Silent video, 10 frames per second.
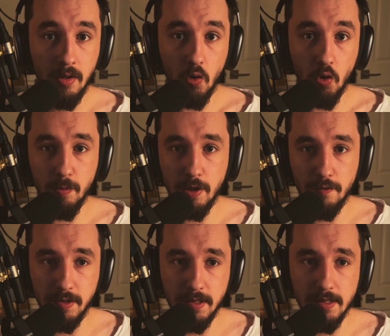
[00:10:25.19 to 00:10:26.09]
or
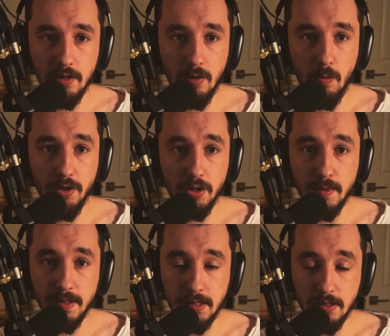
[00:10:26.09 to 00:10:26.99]
whenever he does not want to
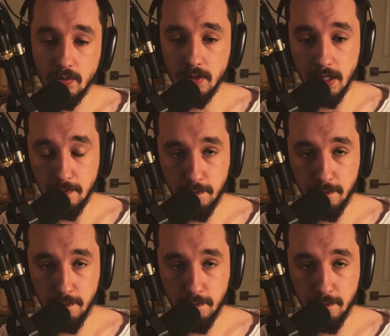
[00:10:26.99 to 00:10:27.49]
risk his own life.